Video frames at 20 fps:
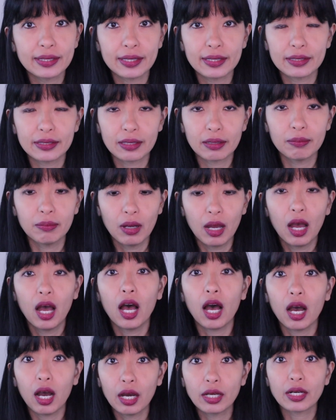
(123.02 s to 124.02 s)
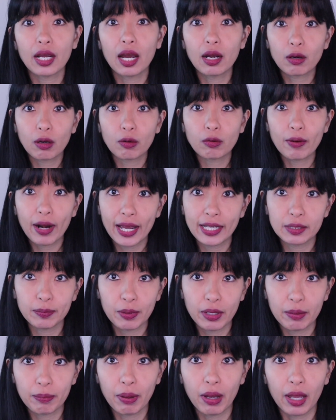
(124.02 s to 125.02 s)
system on our
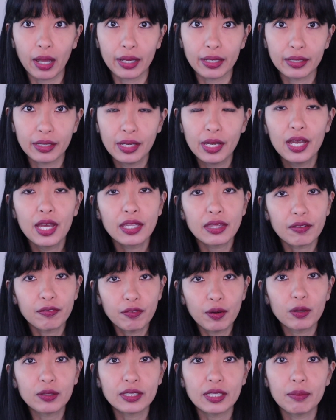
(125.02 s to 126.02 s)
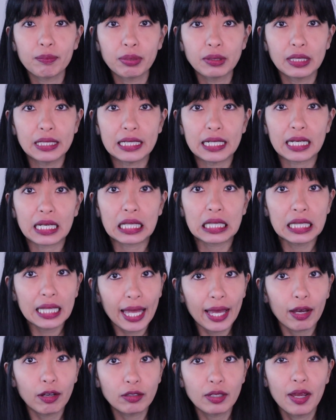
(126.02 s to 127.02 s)
Raspberry Pi. The folks at Balena
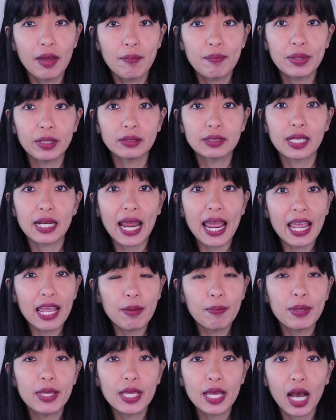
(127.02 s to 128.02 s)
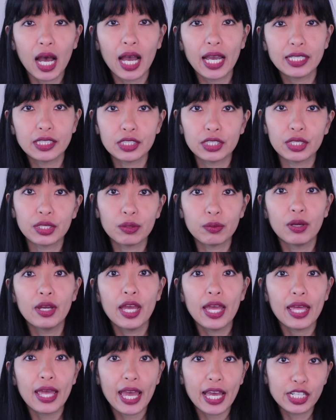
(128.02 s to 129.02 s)
Cloud built an A P I to
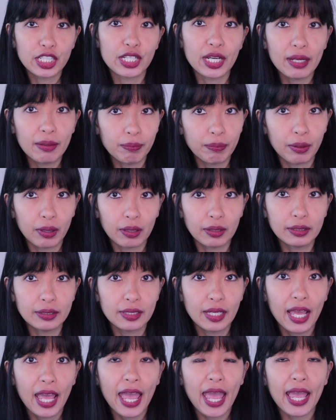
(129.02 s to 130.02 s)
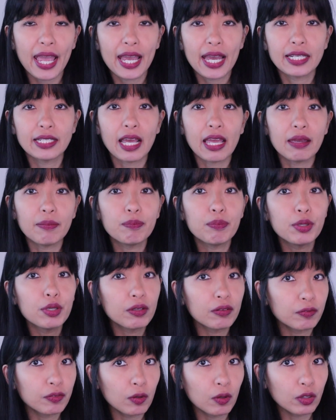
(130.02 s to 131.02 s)
Edge Impulse and a
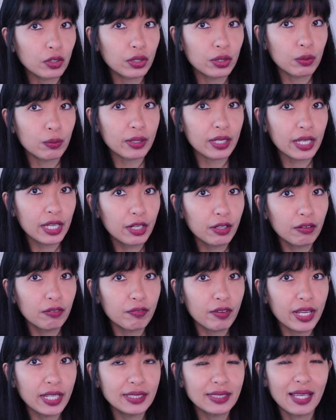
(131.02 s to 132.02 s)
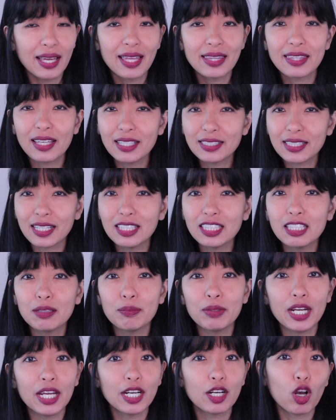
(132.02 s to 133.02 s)
beautiful G U I interface, thus
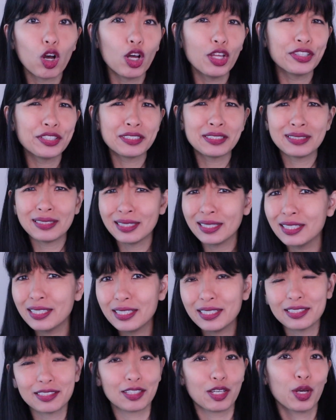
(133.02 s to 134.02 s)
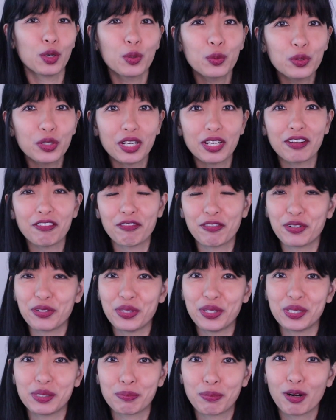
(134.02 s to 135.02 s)
eliminating all the tedious coding for
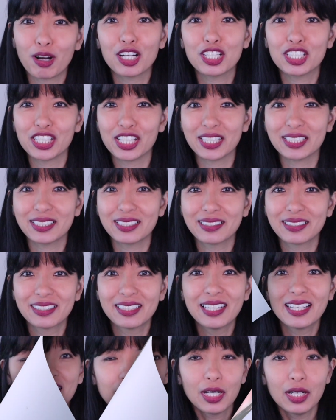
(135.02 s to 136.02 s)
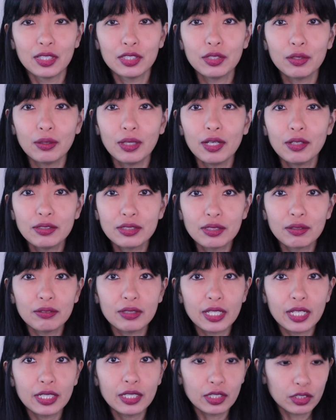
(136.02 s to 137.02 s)
this project. You'll also
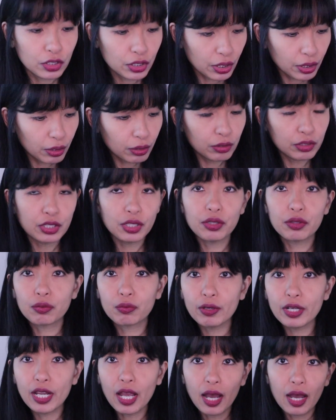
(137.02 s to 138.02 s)
need two to three